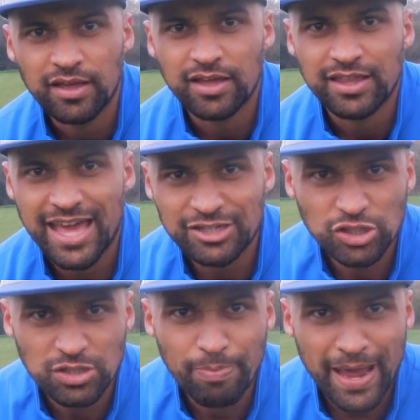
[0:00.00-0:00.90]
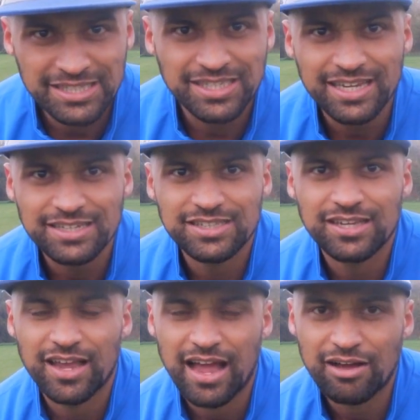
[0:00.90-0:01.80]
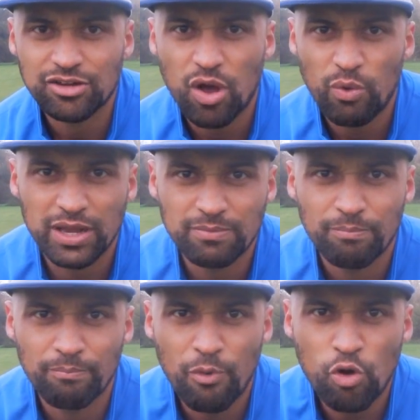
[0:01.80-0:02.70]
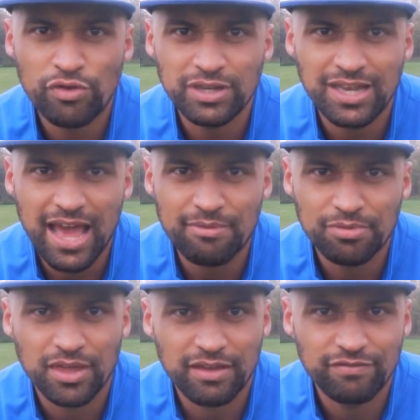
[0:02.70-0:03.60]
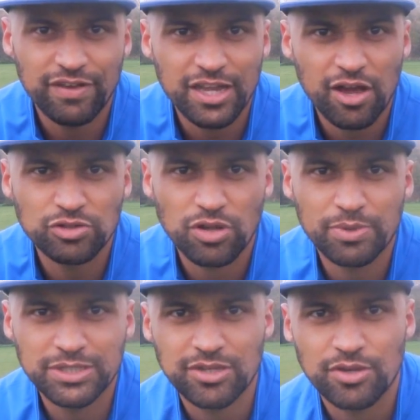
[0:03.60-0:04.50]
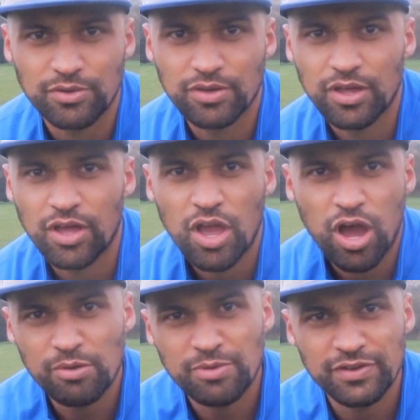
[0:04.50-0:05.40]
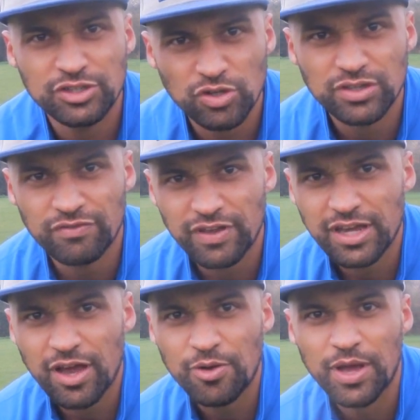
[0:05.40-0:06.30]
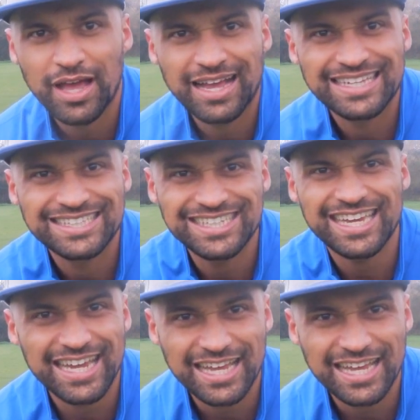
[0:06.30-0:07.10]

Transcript: They're just the basics. I'll go in more in depth in videos coming soon. Hope you've enjoyed the video. See you again